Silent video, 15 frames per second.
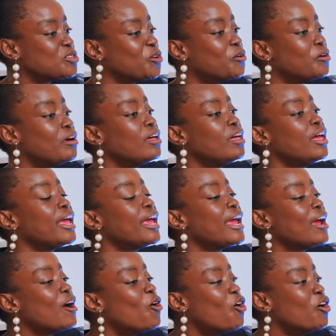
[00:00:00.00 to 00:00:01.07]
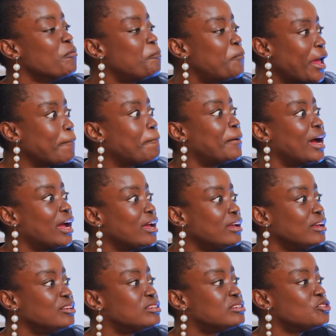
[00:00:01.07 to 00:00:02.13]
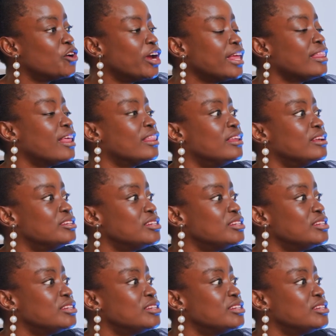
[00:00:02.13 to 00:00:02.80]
So on paper, it's showing that the